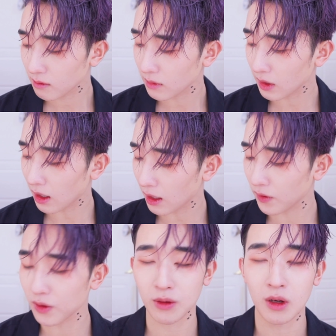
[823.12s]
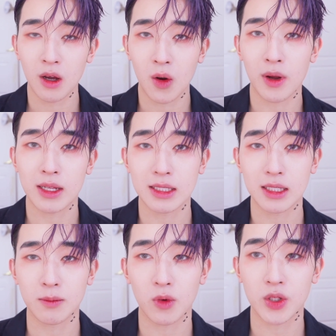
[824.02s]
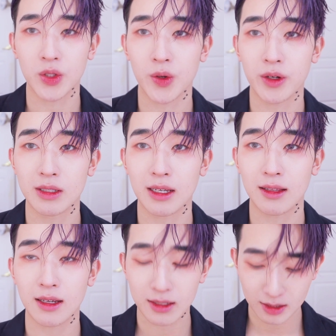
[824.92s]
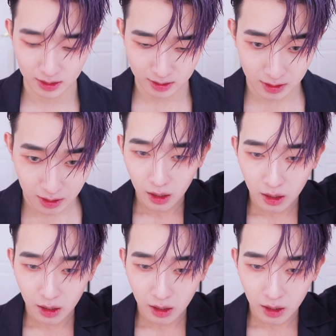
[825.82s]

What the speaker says: yeah, and if you want to see more tutorials like this, just